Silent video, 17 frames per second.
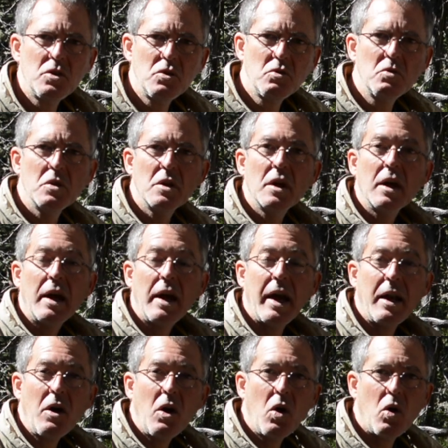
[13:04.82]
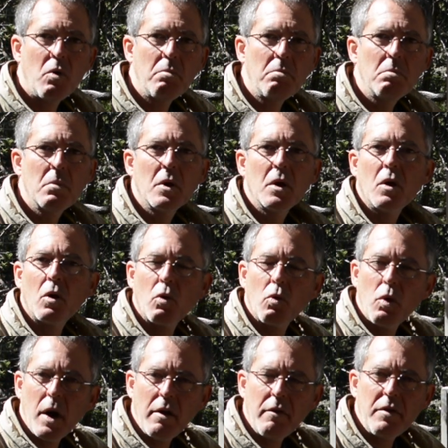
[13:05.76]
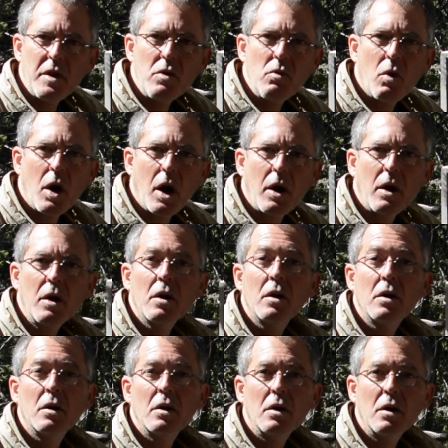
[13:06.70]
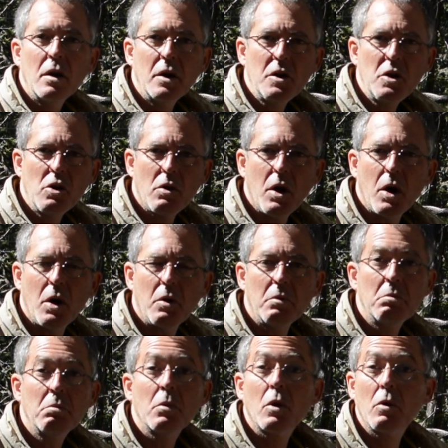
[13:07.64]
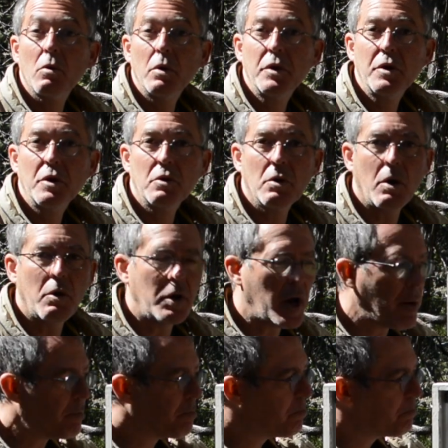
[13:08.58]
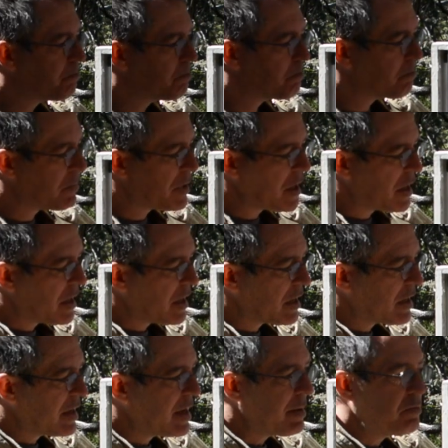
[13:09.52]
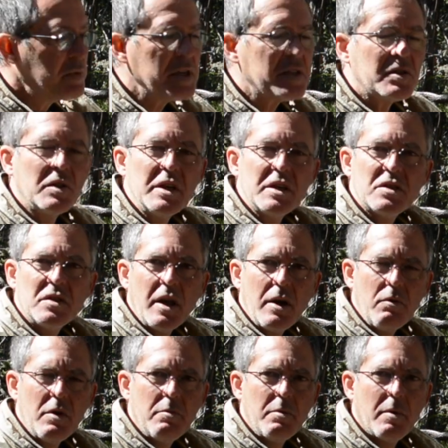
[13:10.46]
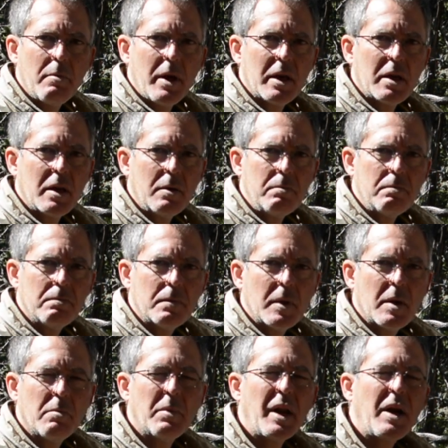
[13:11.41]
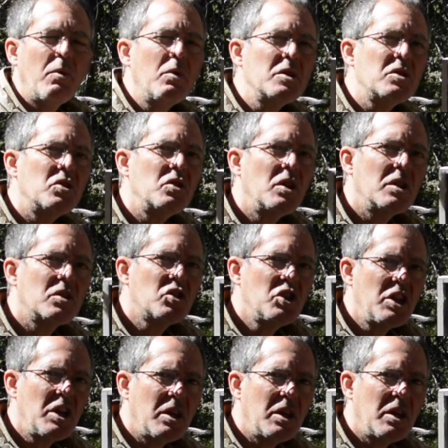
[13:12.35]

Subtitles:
do at home or wherever you are on your own or with a grown-up. Keep this list that we've been making, but I want to